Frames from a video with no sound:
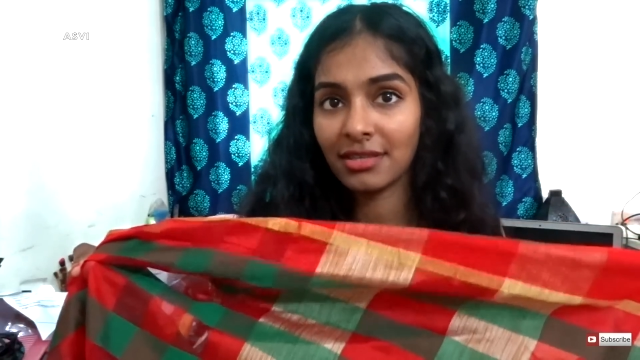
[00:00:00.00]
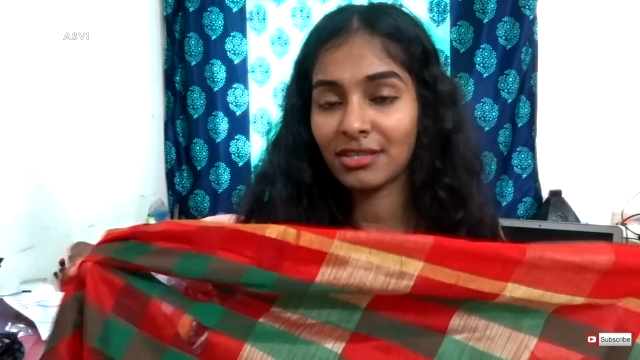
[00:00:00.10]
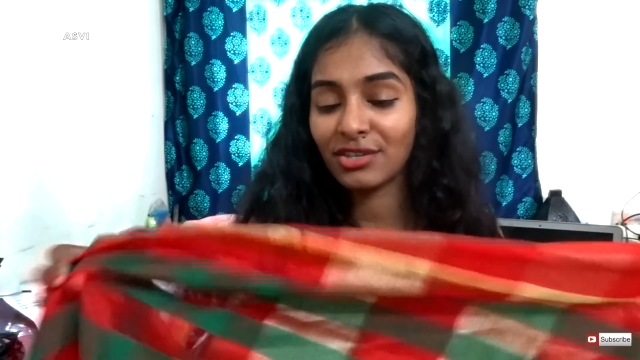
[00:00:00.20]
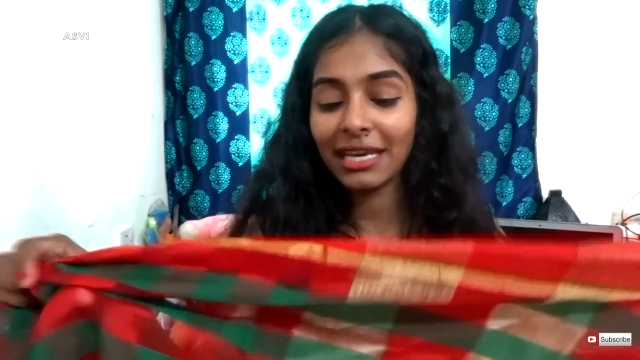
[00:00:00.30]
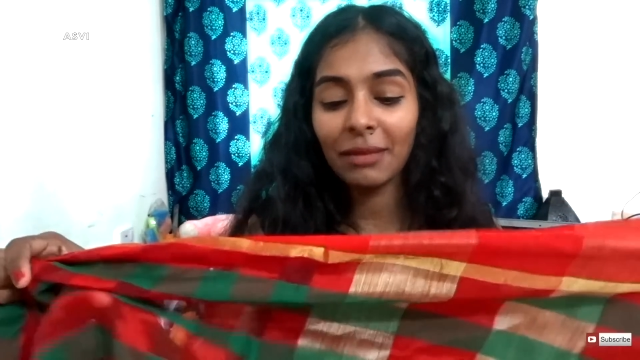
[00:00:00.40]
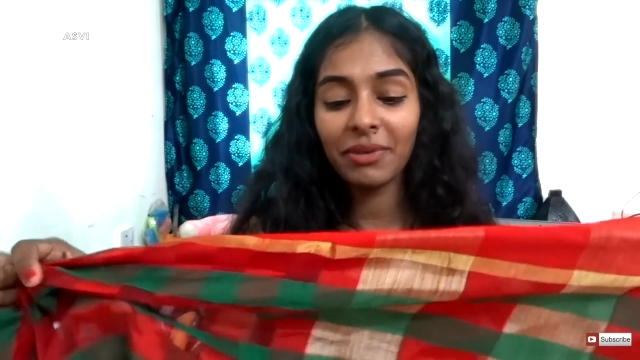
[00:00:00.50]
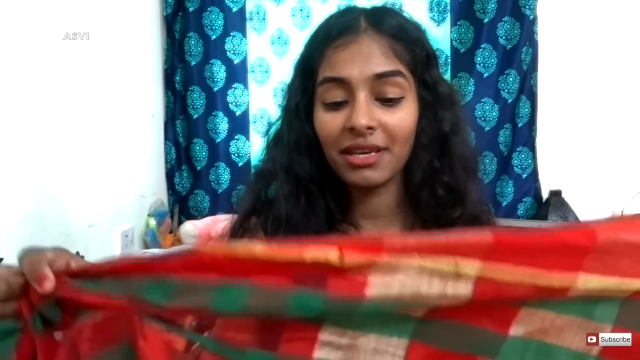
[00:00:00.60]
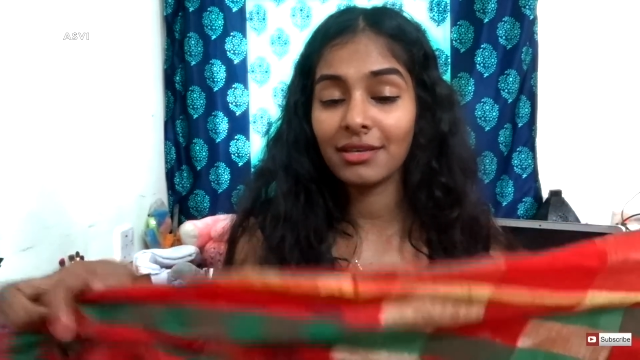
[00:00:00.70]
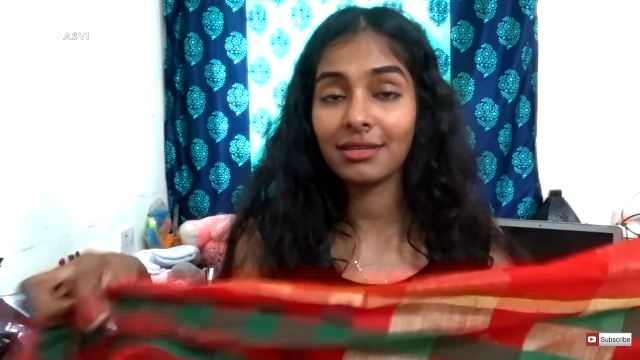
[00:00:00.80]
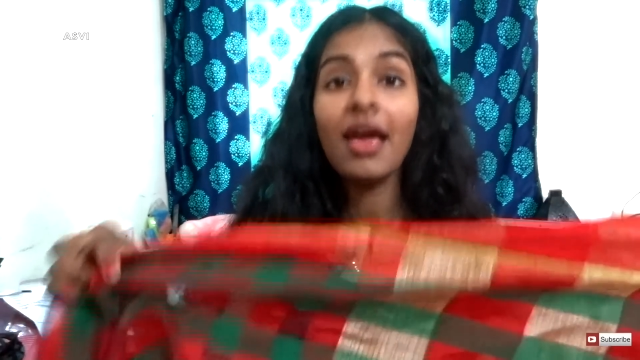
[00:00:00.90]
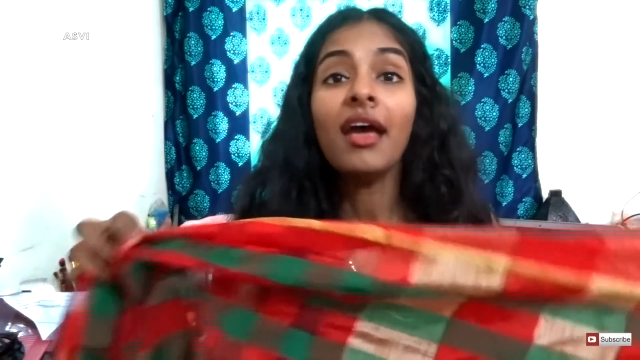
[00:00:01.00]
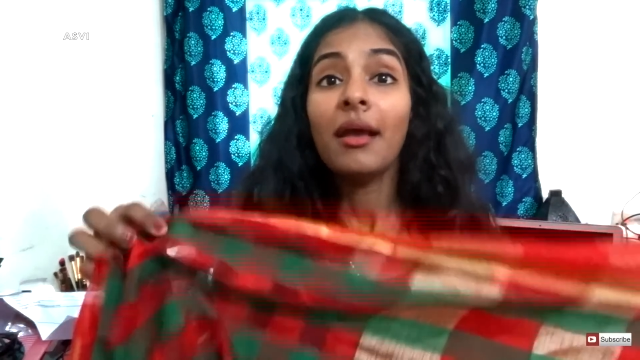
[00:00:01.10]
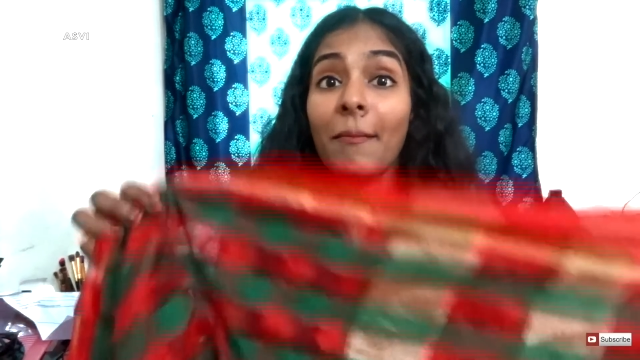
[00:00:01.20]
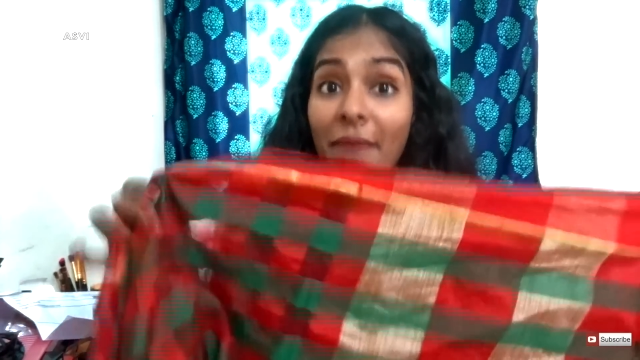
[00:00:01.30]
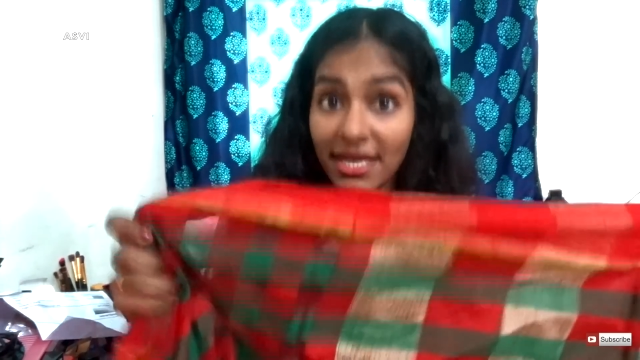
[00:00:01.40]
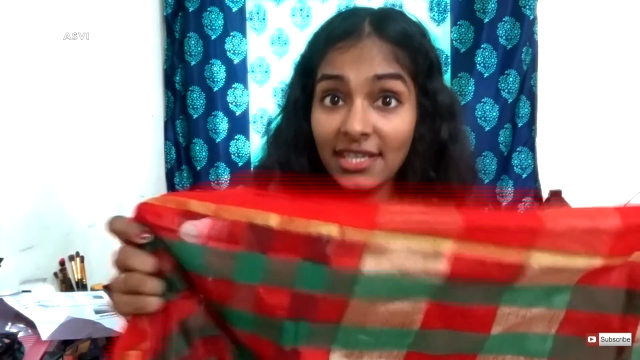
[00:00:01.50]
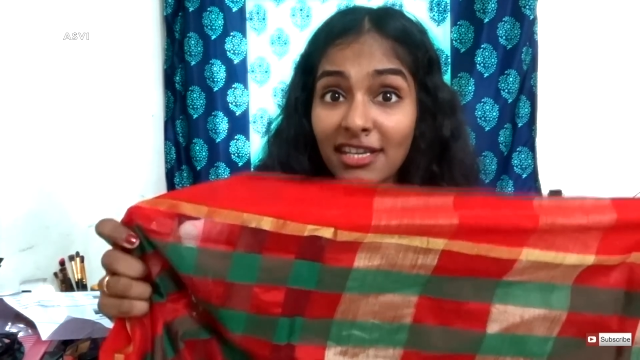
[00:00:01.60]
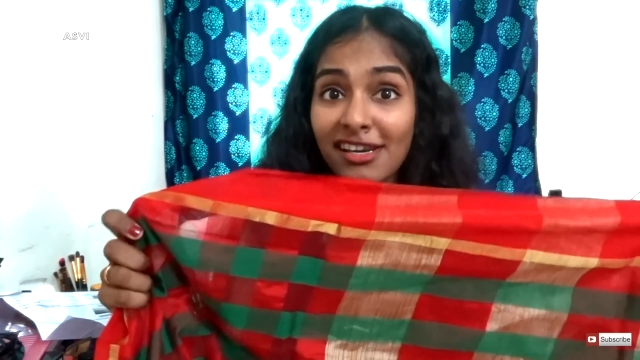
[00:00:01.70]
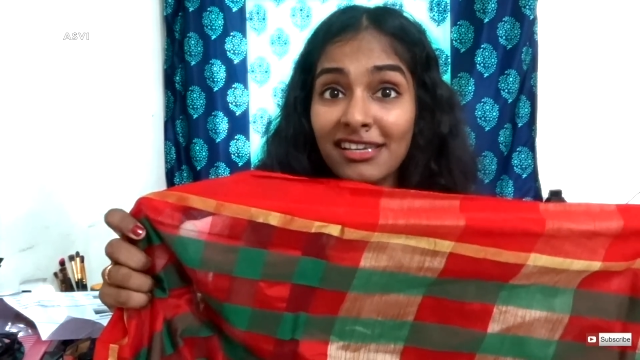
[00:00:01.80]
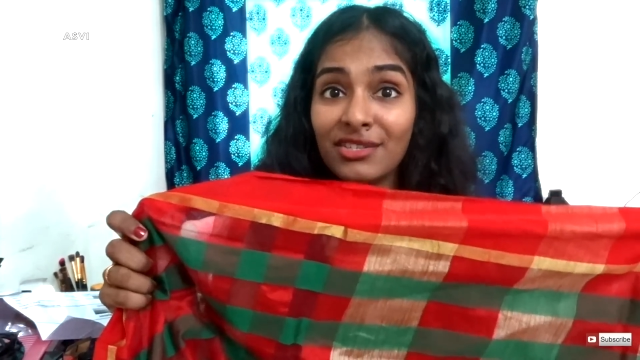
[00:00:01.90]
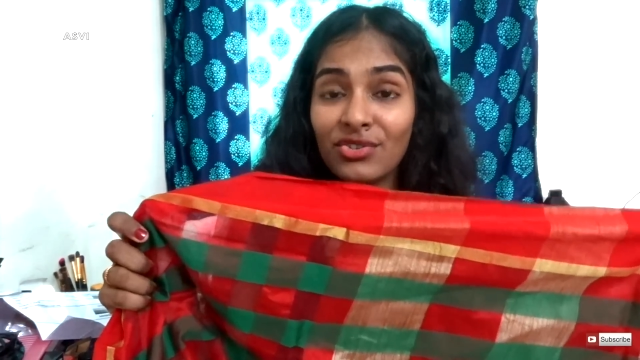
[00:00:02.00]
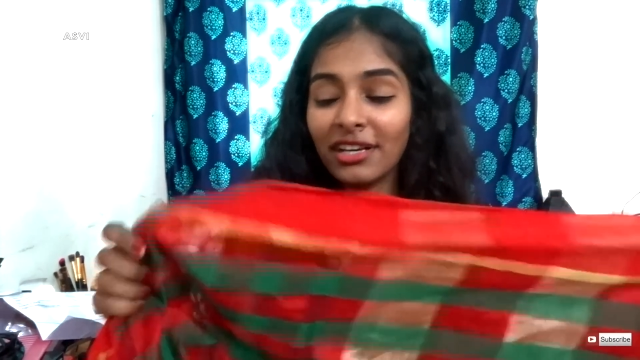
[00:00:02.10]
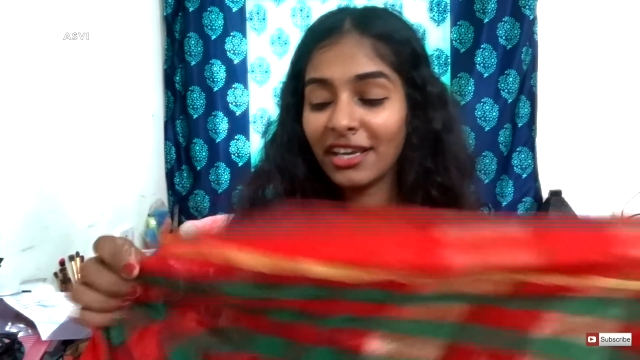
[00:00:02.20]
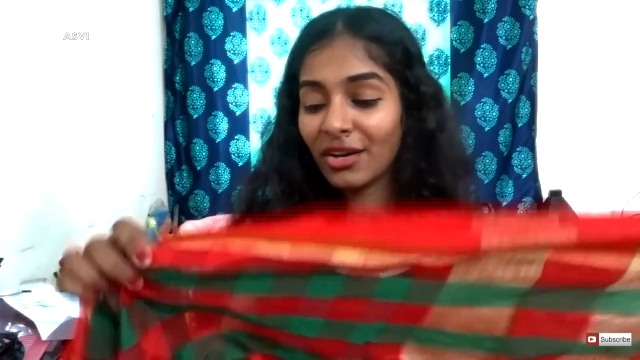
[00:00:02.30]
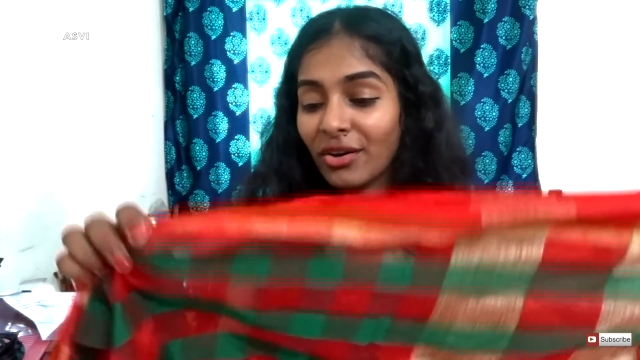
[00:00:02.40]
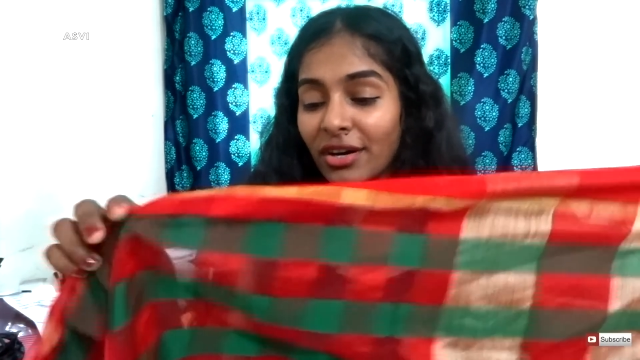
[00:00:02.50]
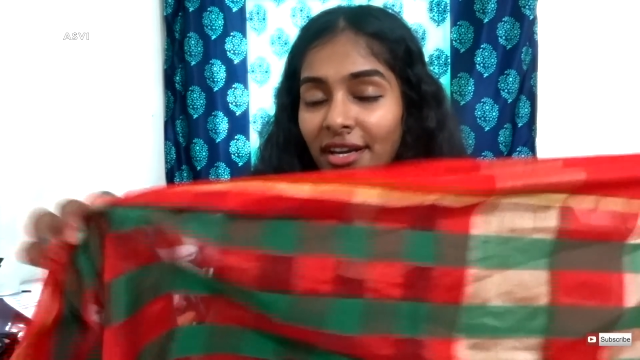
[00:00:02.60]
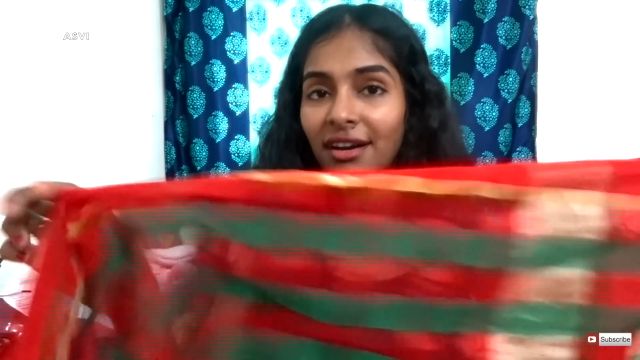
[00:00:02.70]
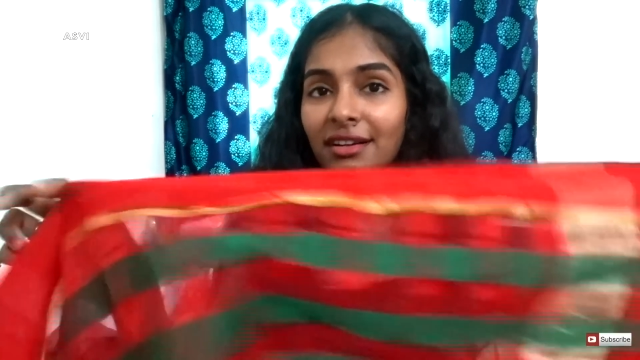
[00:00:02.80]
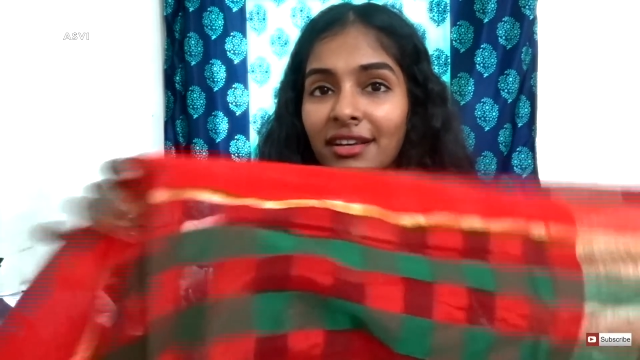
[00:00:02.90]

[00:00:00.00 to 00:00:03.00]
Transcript: is steal because material is really good.